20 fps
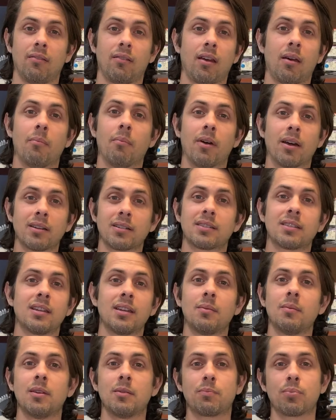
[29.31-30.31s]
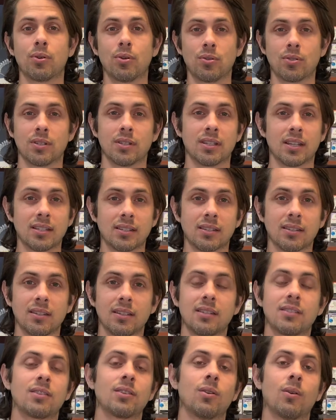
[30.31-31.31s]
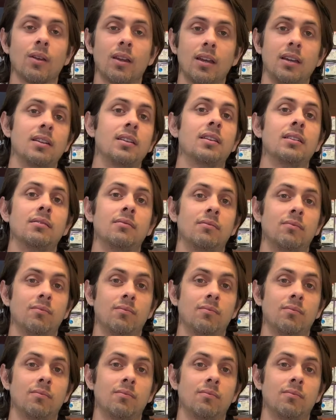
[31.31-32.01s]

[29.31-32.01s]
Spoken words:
Amongst them, it produces insulin to go ahead and